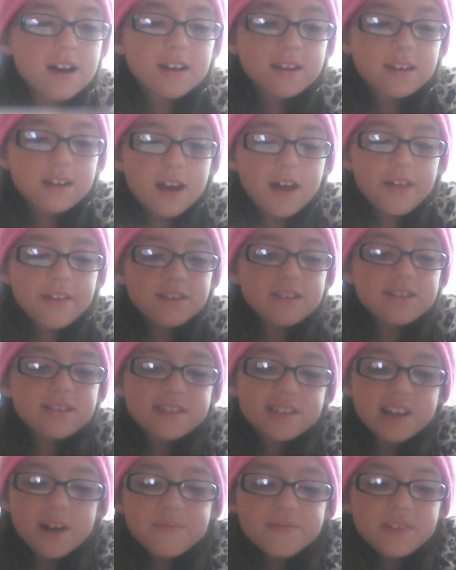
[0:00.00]
Yeah, this is
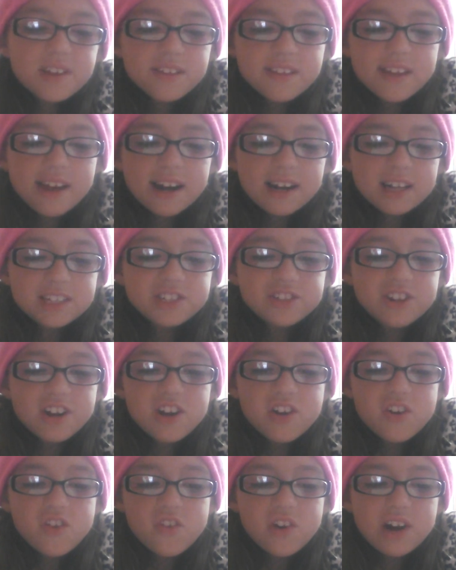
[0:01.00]
something that I
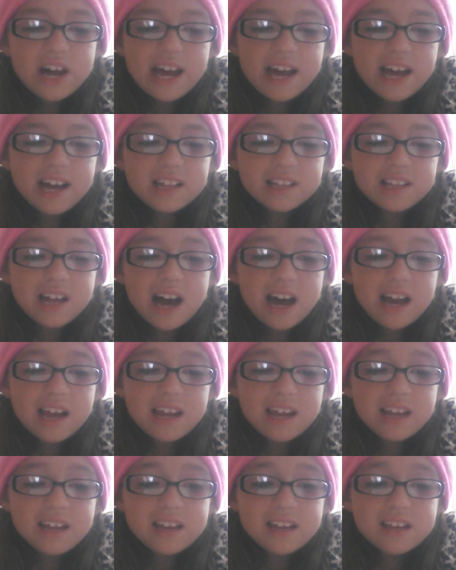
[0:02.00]
drew at, like,